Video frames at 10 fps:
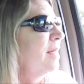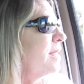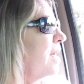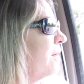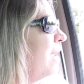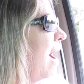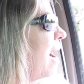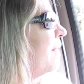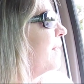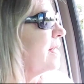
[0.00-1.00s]
So
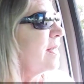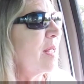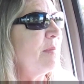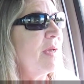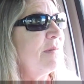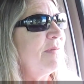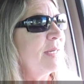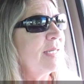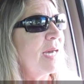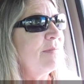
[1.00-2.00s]
yeah, this is going to be a
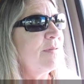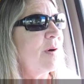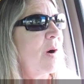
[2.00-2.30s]
fun time for